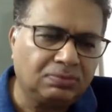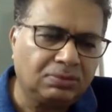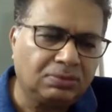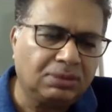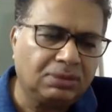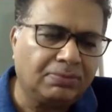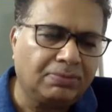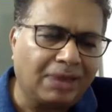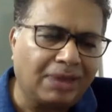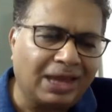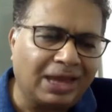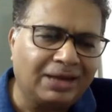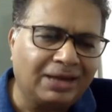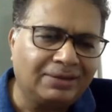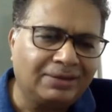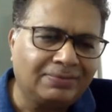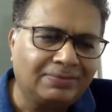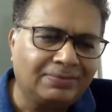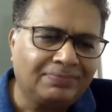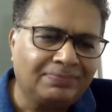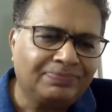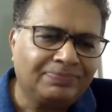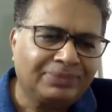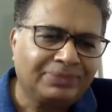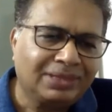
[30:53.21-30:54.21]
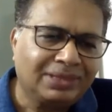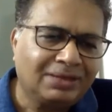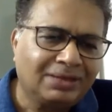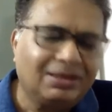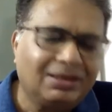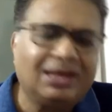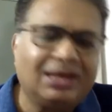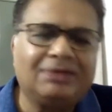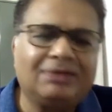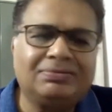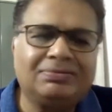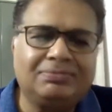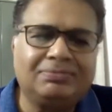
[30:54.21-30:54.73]
ban will
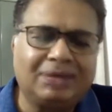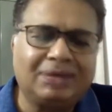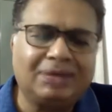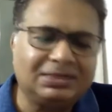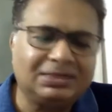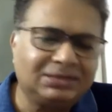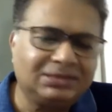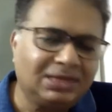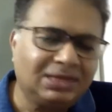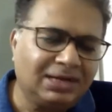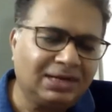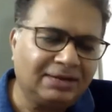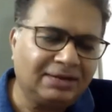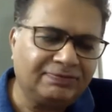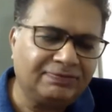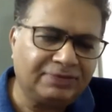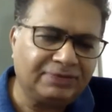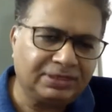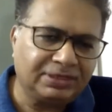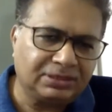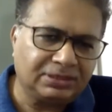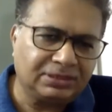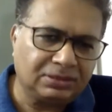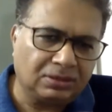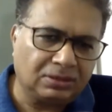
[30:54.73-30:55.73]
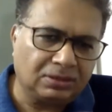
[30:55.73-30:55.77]
have marginal effect